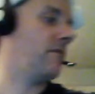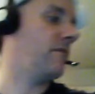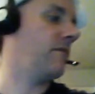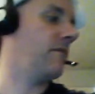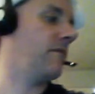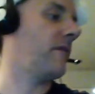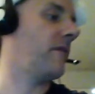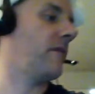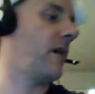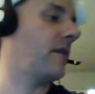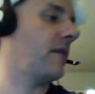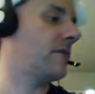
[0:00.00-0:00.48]

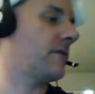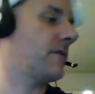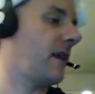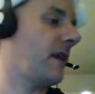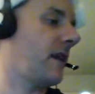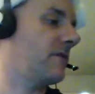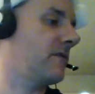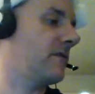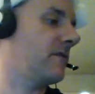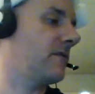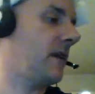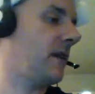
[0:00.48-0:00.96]

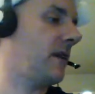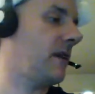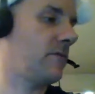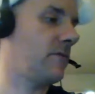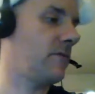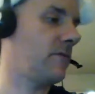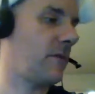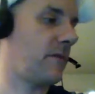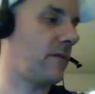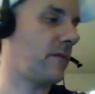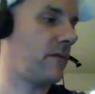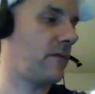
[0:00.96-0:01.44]
Valentine's Day,
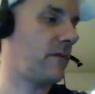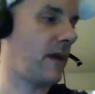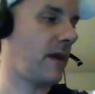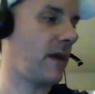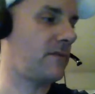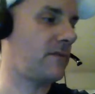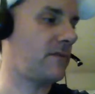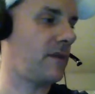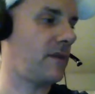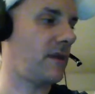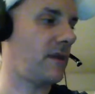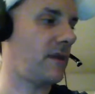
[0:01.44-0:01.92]
when this
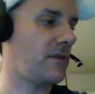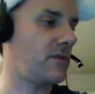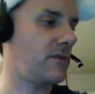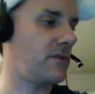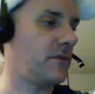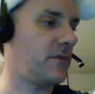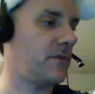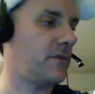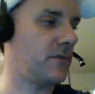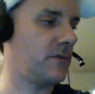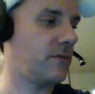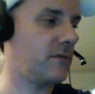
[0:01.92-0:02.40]
last
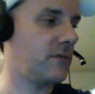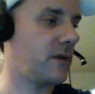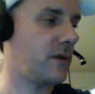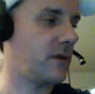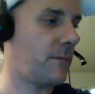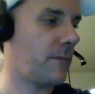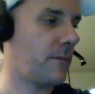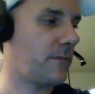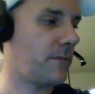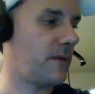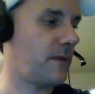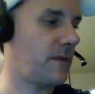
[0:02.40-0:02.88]
issue
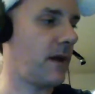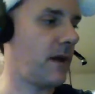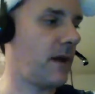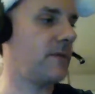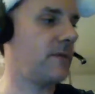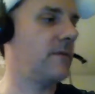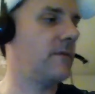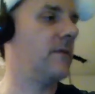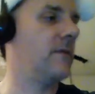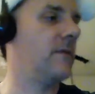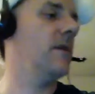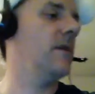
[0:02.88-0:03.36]
comes out.
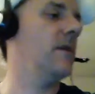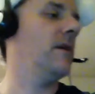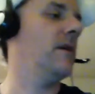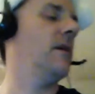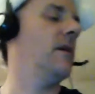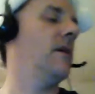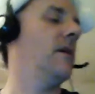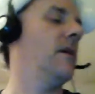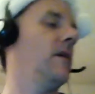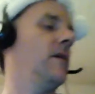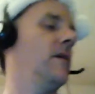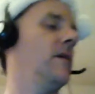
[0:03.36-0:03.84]

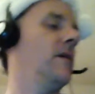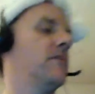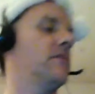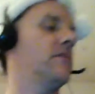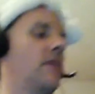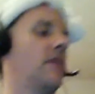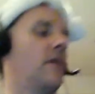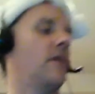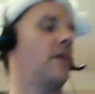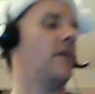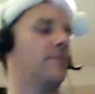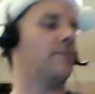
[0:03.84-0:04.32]

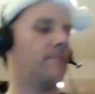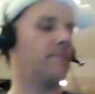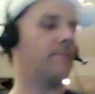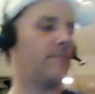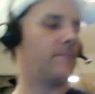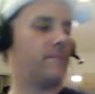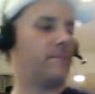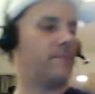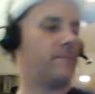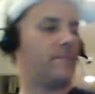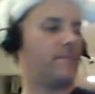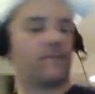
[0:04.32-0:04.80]
So,
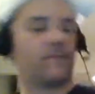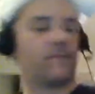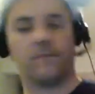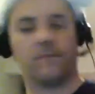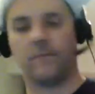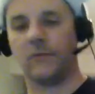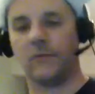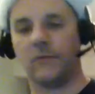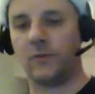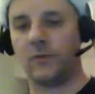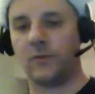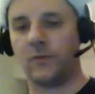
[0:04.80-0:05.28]

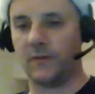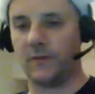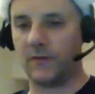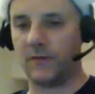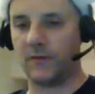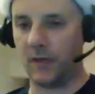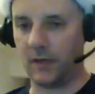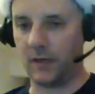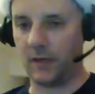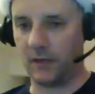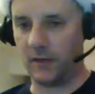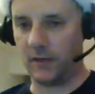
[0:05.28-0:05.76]
we should be
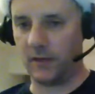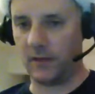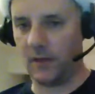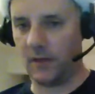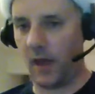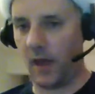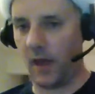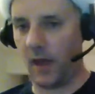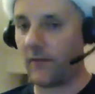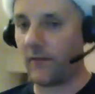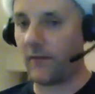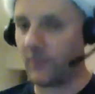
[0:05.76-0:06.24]
seeing
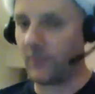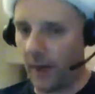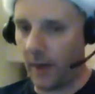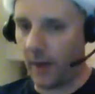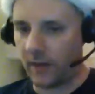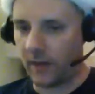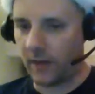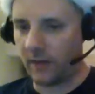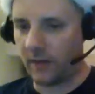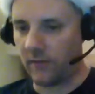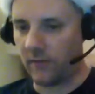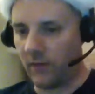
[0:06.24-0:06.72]
the
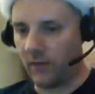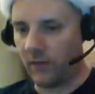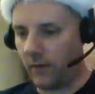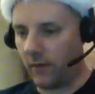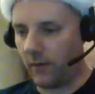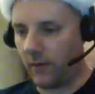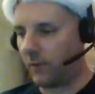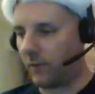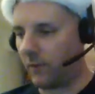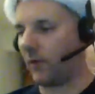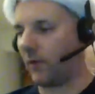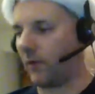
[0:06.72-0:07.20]
aftermath of
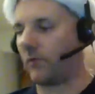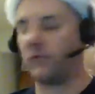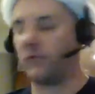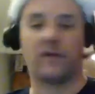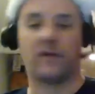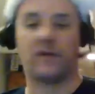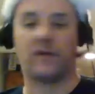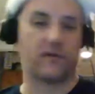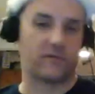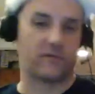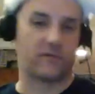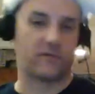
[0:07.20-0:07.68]
them with all those
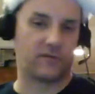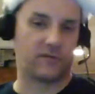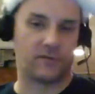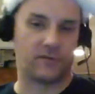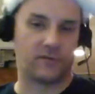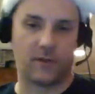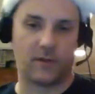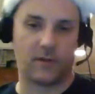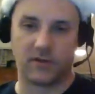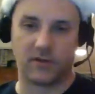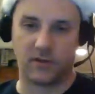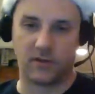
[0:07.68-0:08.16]
characters just
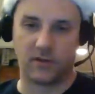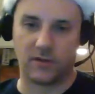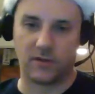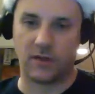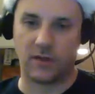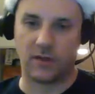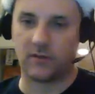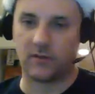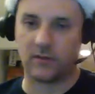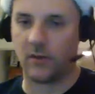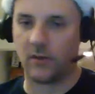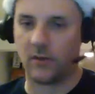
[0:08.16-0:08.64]
mentioned
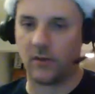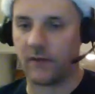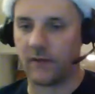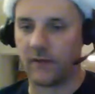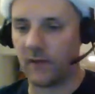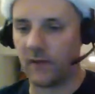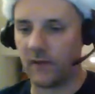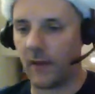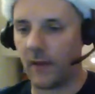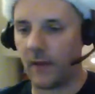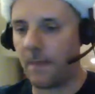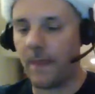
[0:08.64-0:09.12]
not too long after that.